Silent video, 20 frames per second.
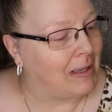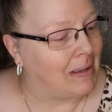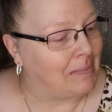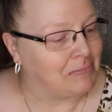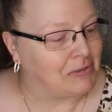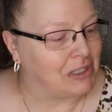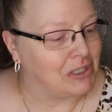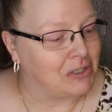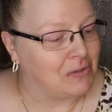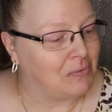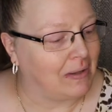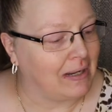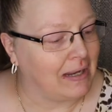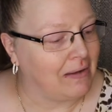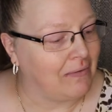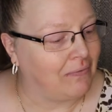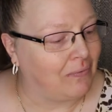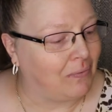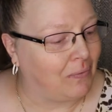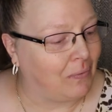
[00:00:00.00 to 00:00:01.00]
up to
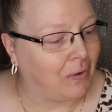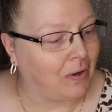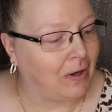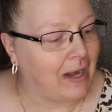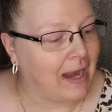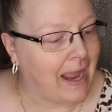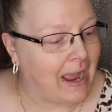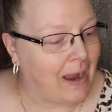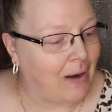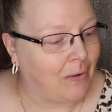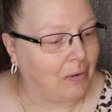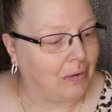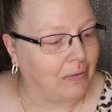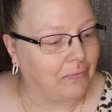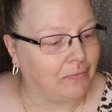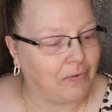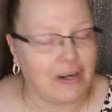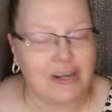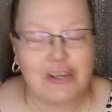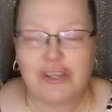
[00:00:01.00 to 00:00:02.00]
24-hour
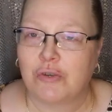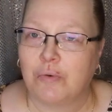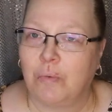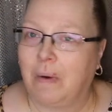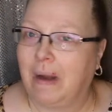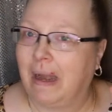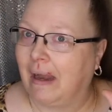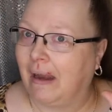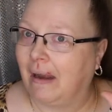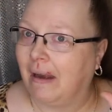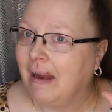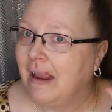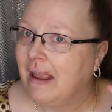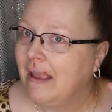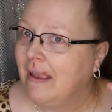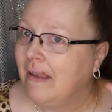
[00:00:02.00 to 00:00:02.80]
fresh wear